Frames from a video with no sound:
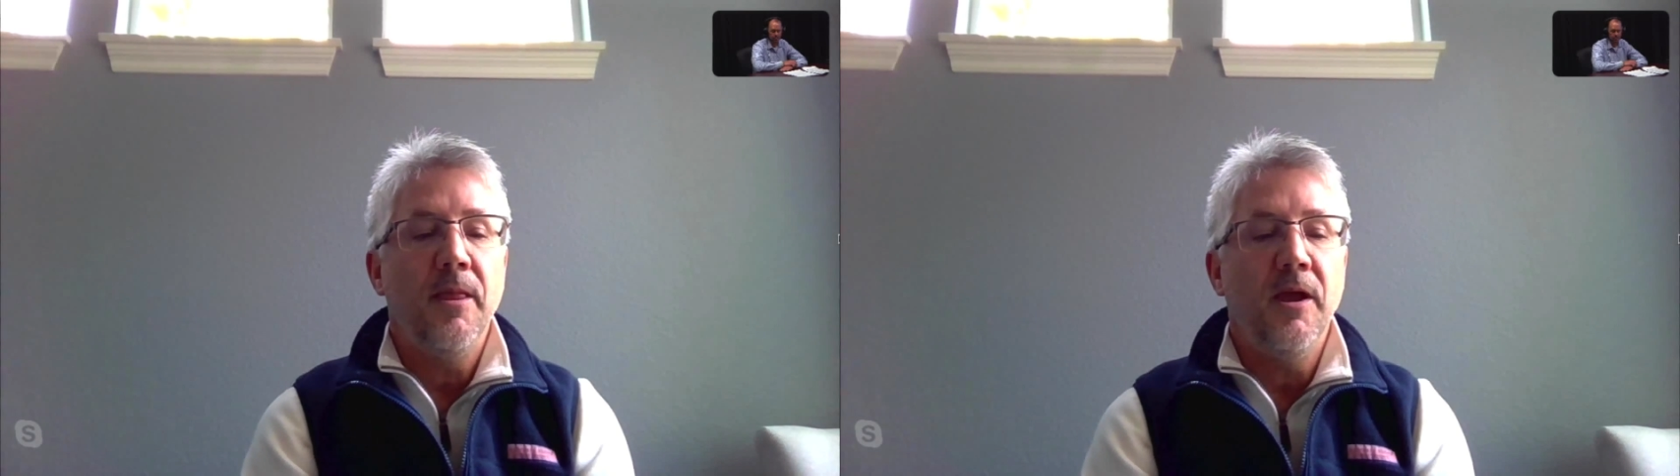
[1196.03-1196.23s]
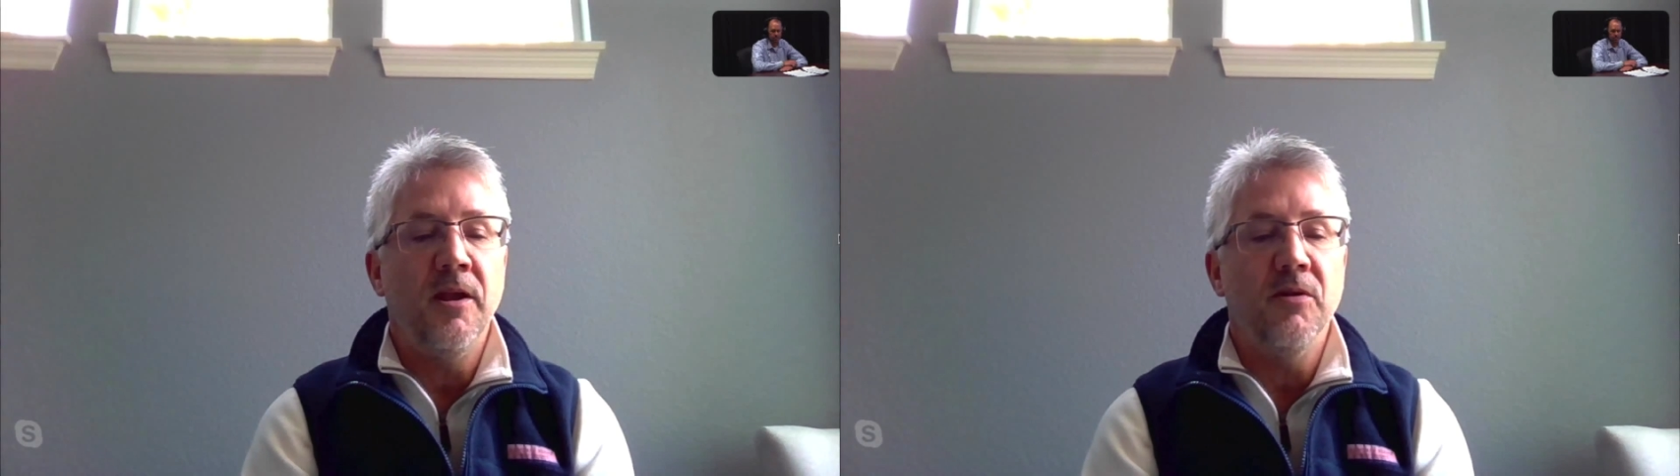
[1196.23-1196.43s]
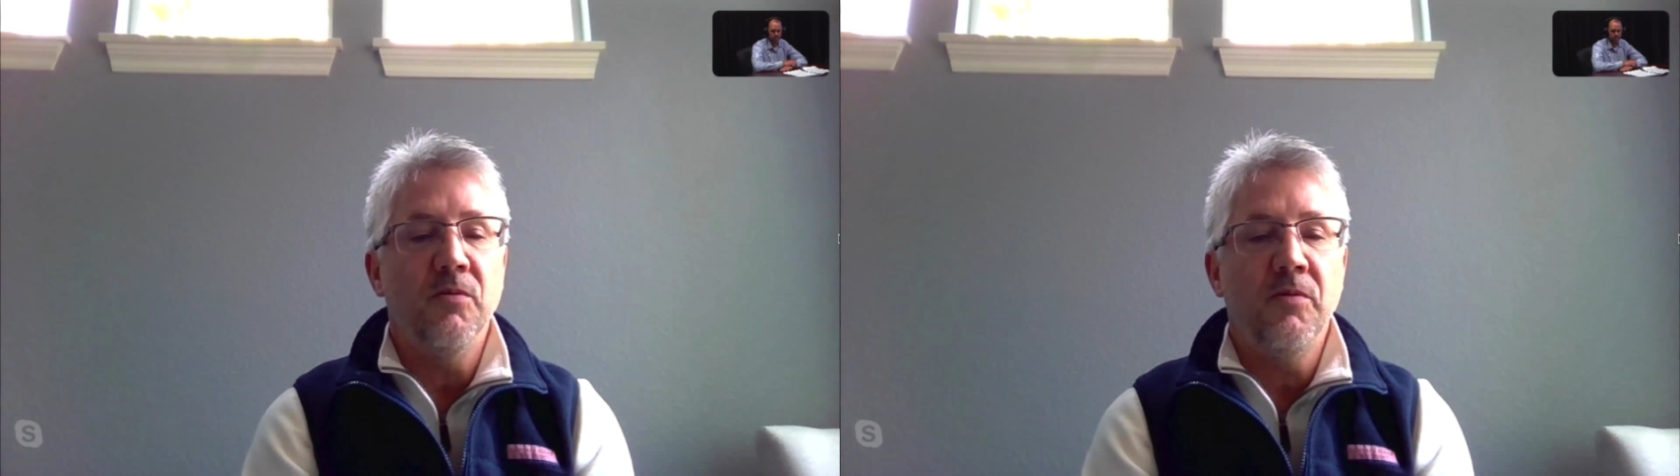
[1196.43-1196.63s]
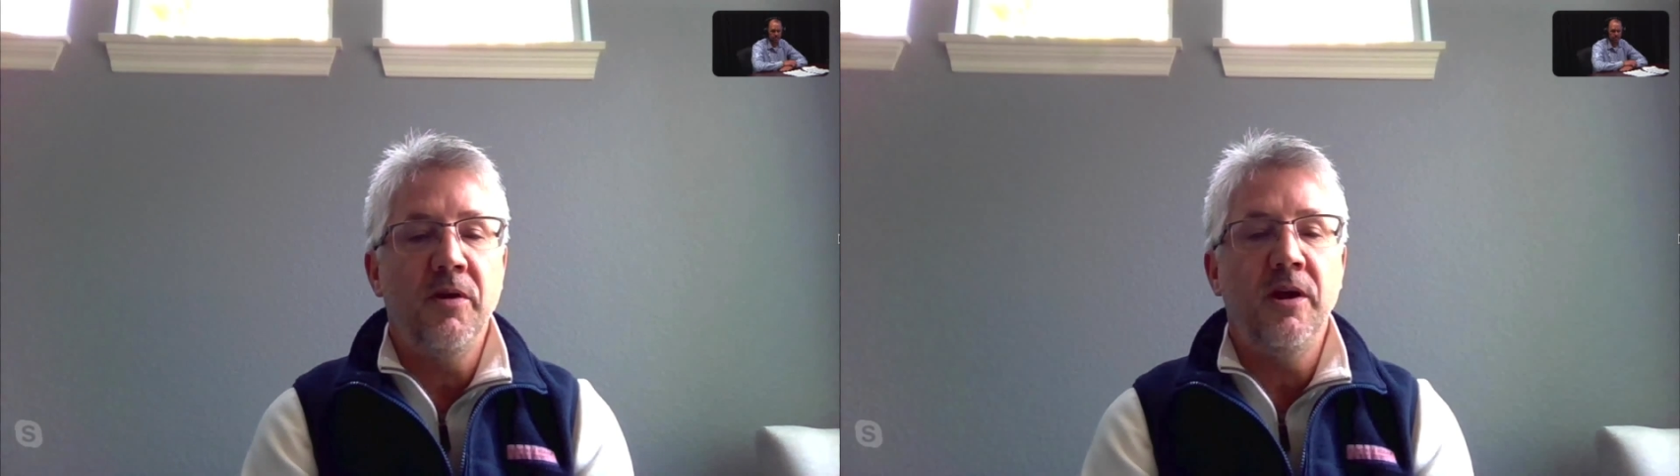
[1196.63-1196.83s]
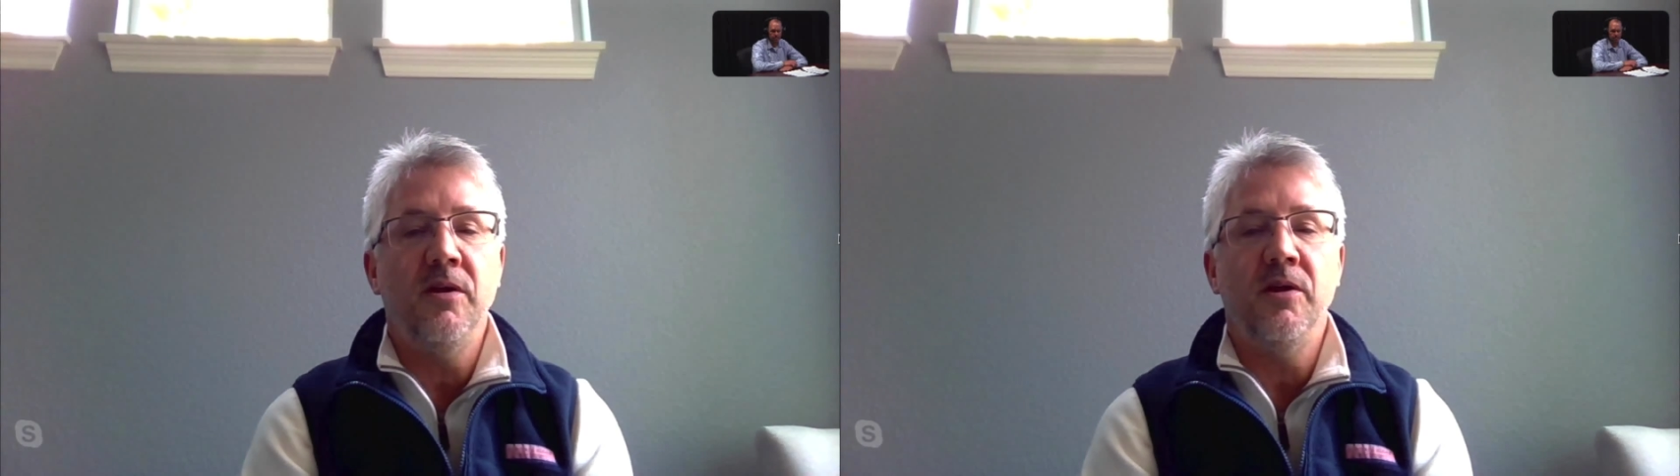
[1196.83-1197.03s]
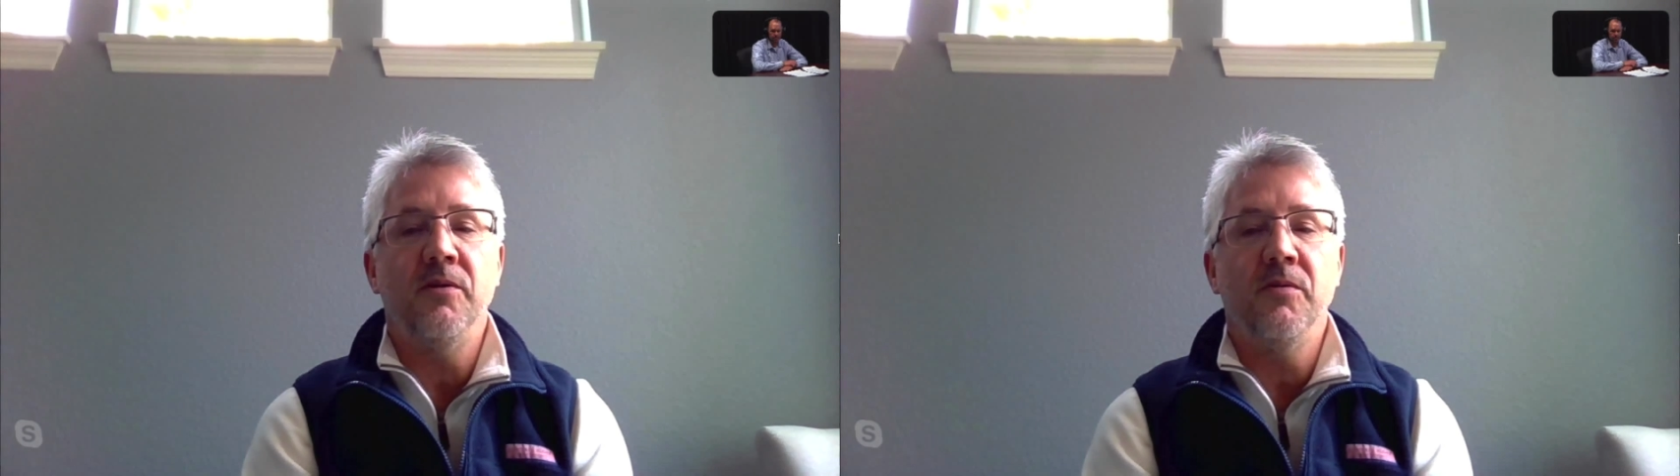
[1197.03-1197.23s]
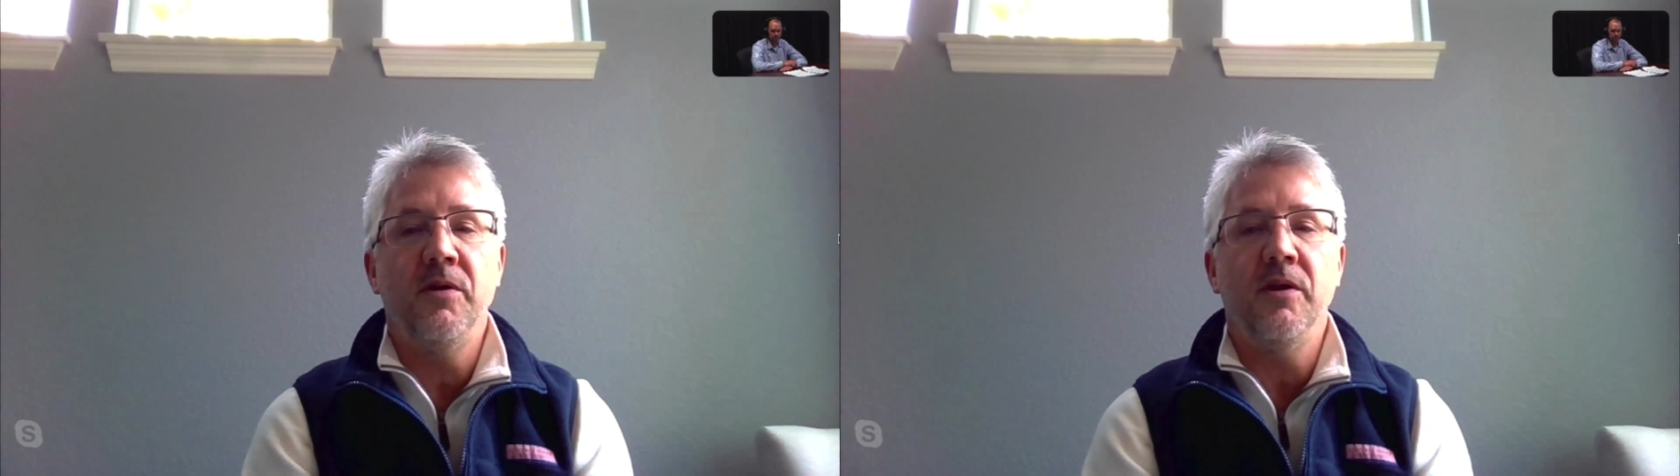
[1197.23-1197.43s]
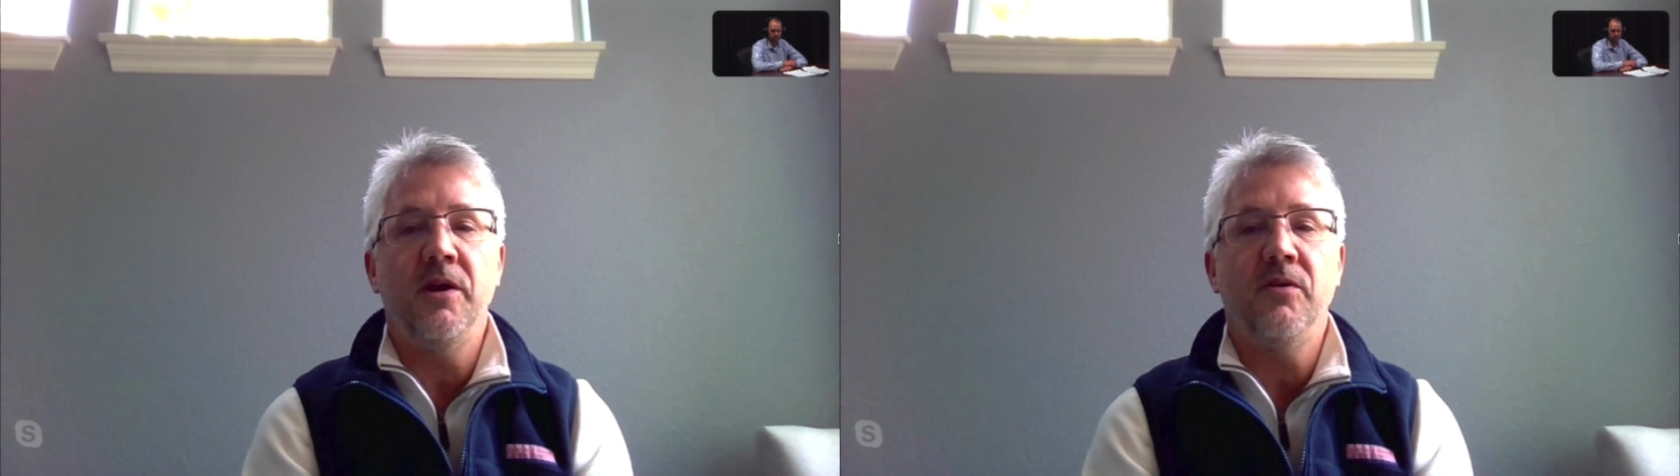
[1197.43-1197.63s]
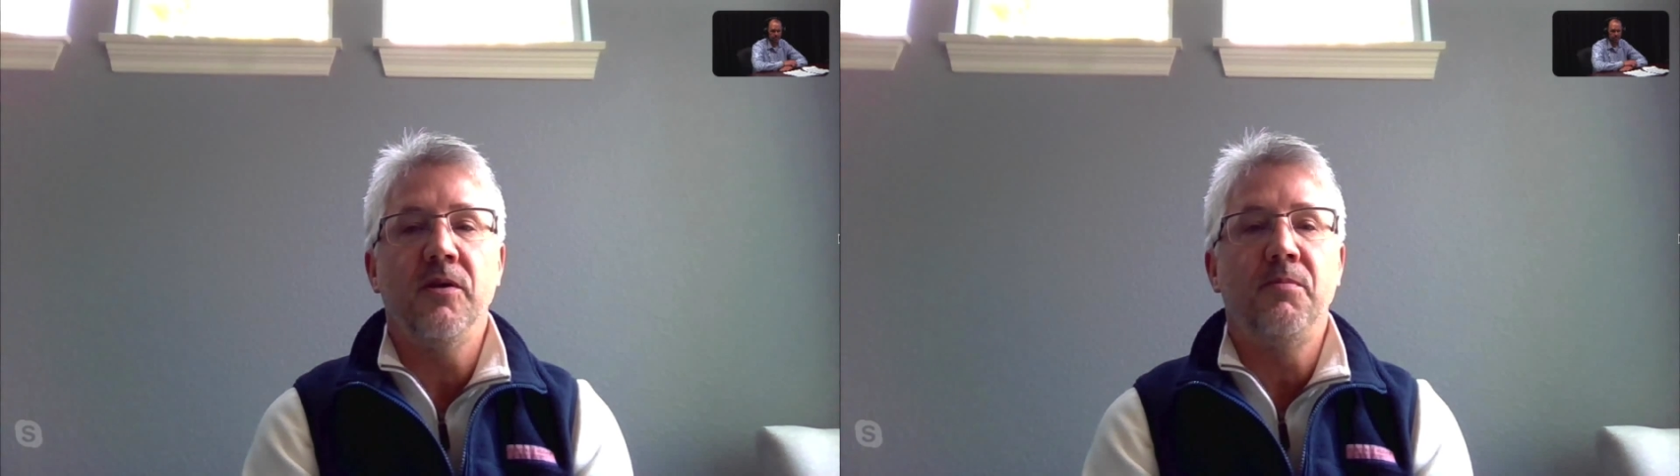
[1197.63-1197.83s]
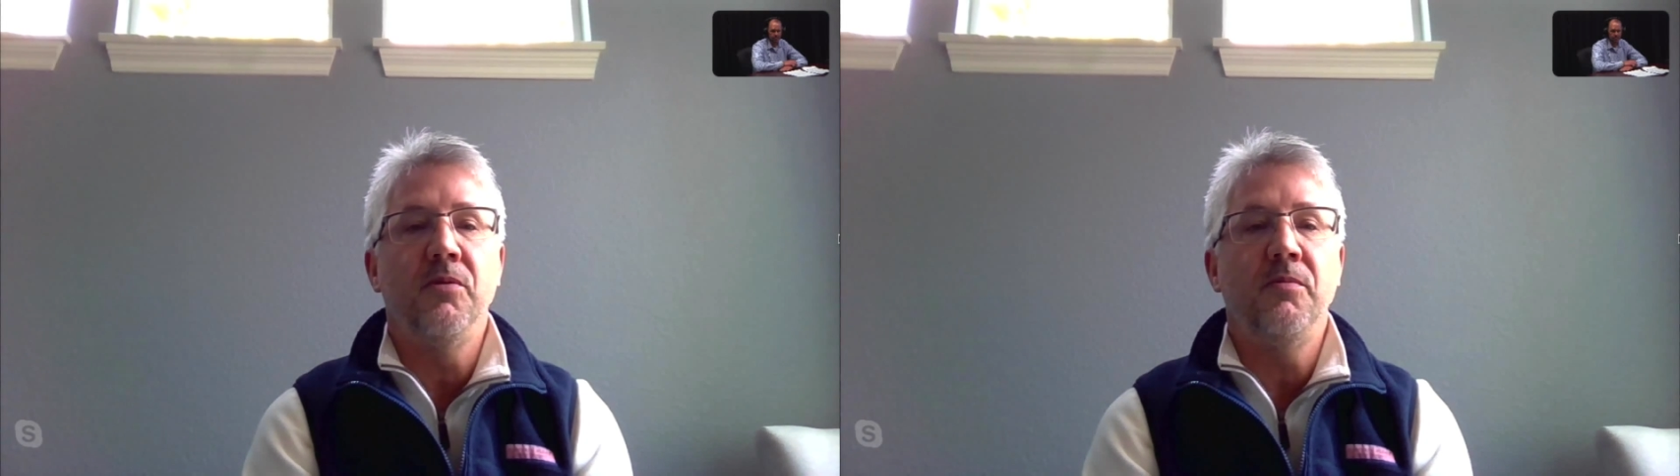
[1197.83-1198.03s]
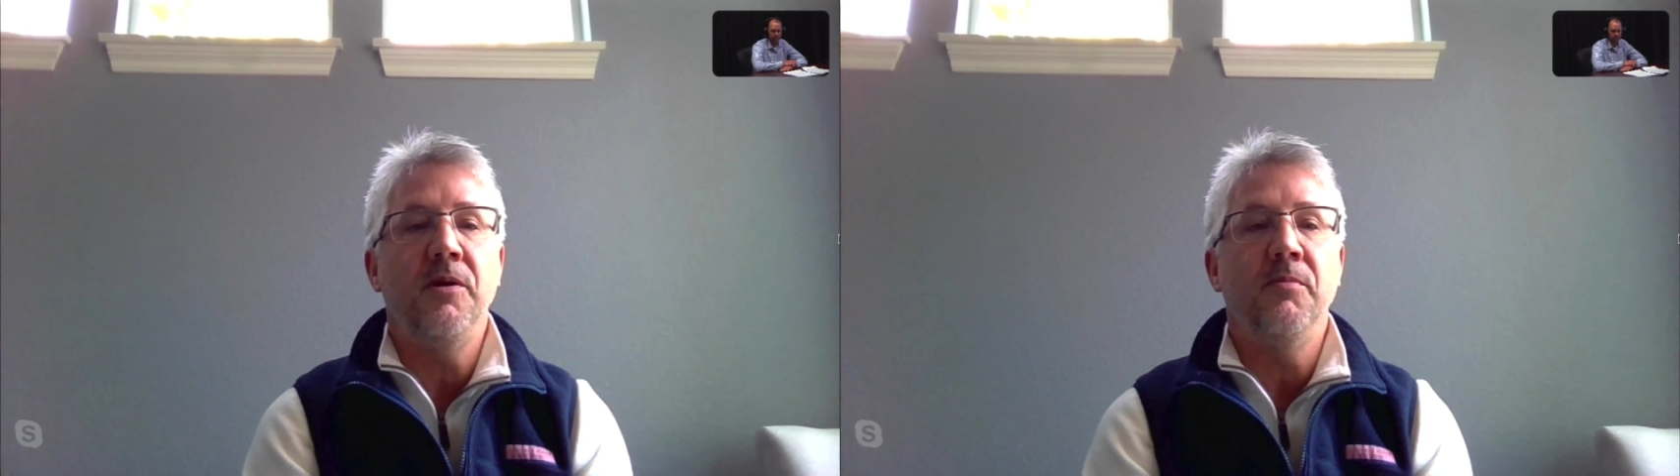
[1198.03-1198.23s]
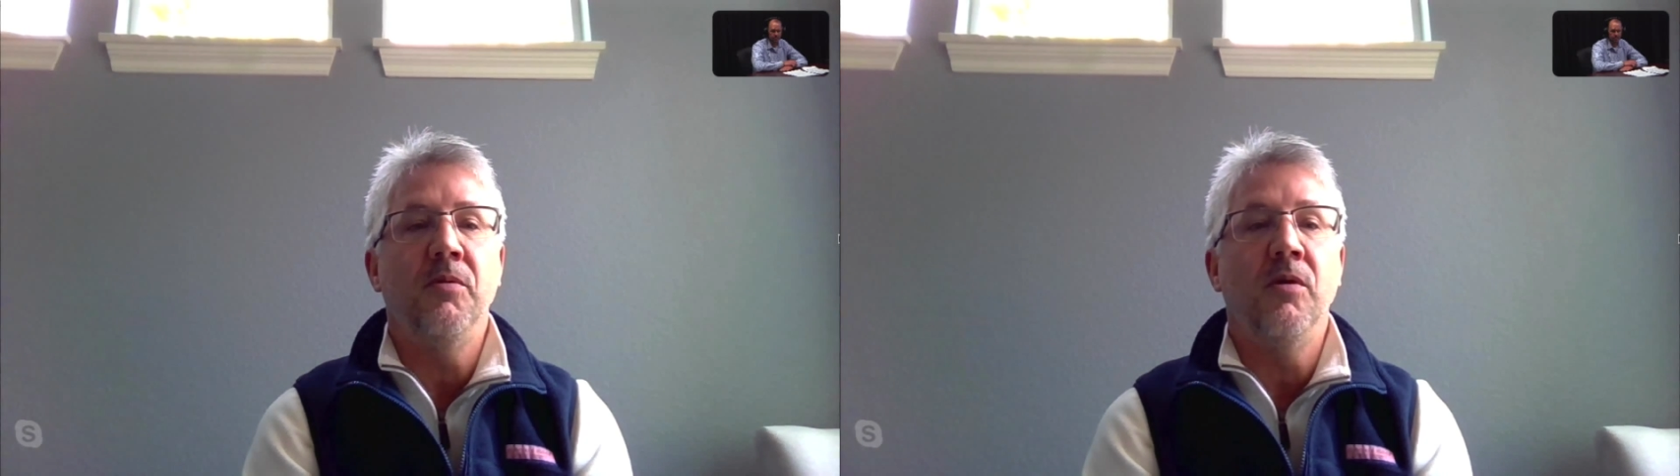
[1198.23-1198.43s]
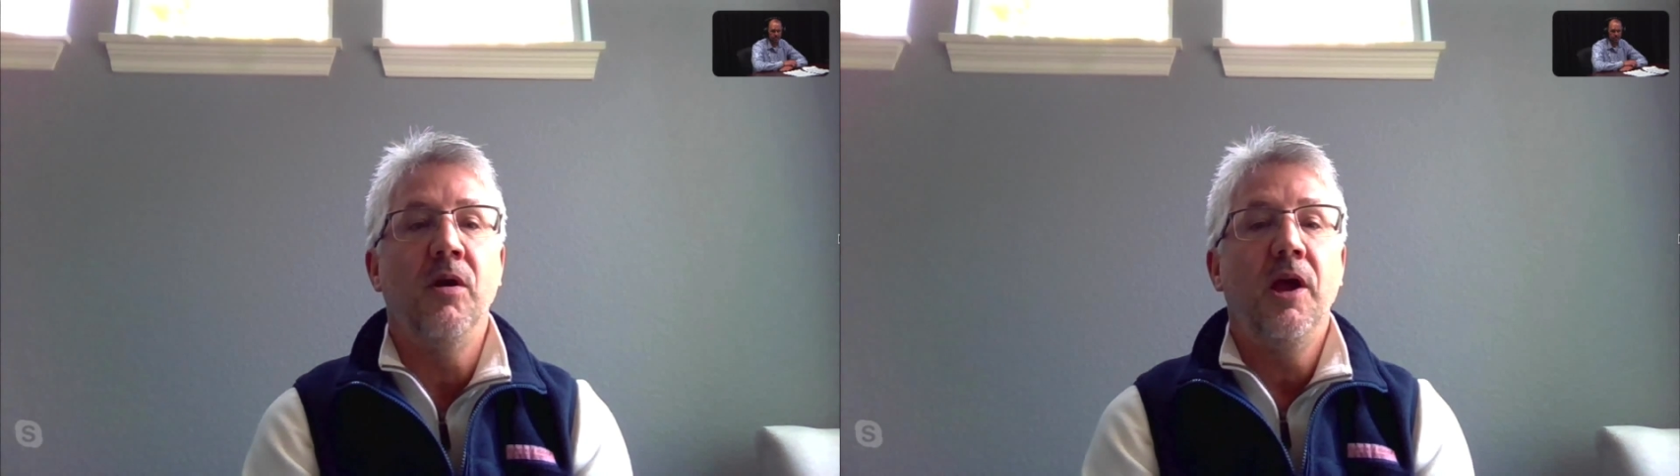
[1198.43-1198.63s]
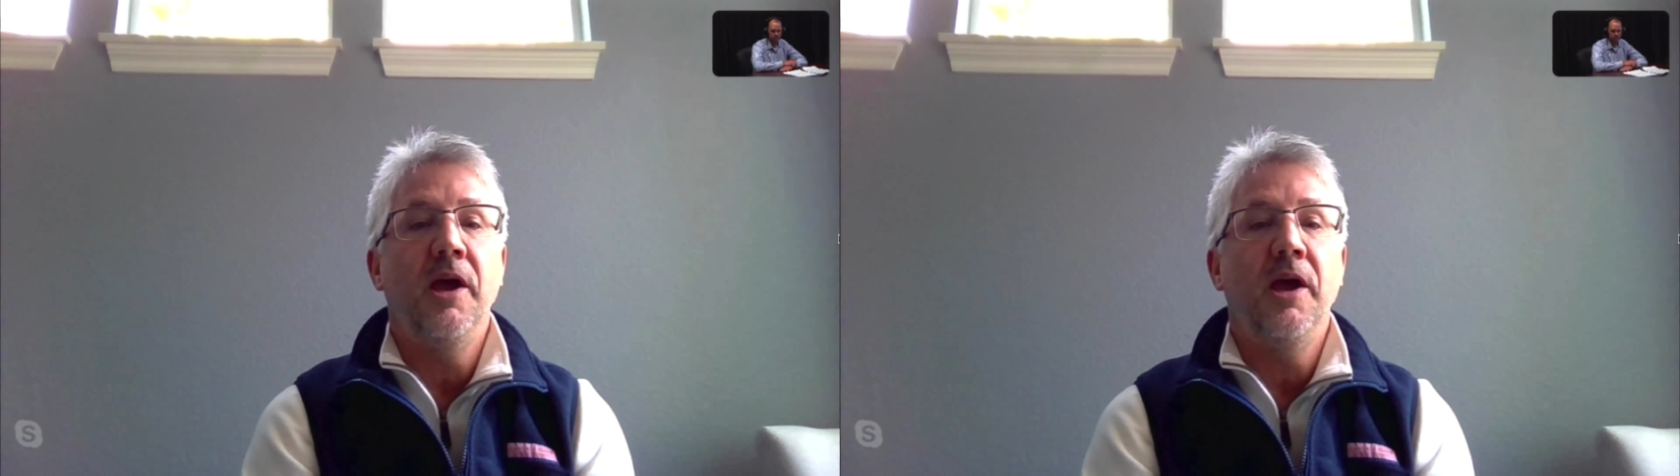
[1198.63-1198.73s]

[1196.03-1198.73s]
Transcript: and it really, really crippled people.